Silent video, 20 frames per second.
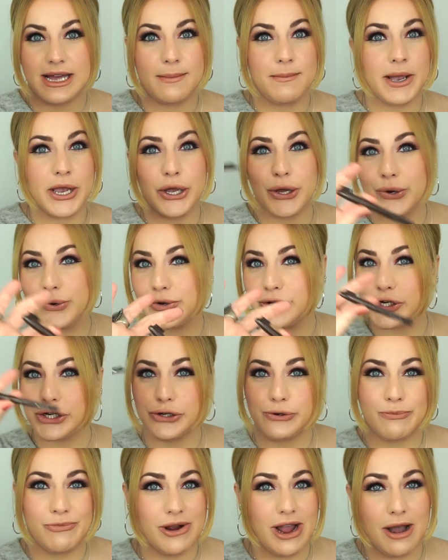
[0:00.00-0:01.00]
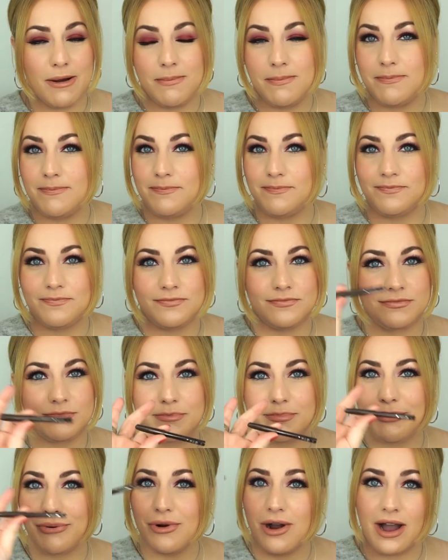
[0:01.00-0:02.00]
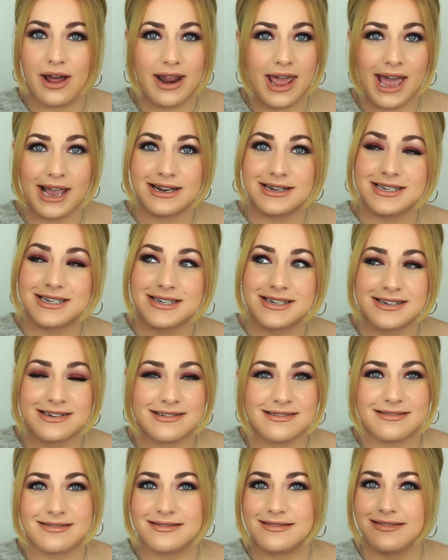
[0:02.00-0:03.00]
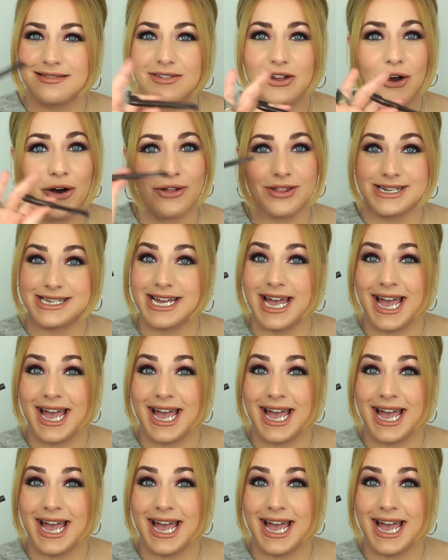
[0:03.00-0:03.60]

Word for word: my go-to brow product all the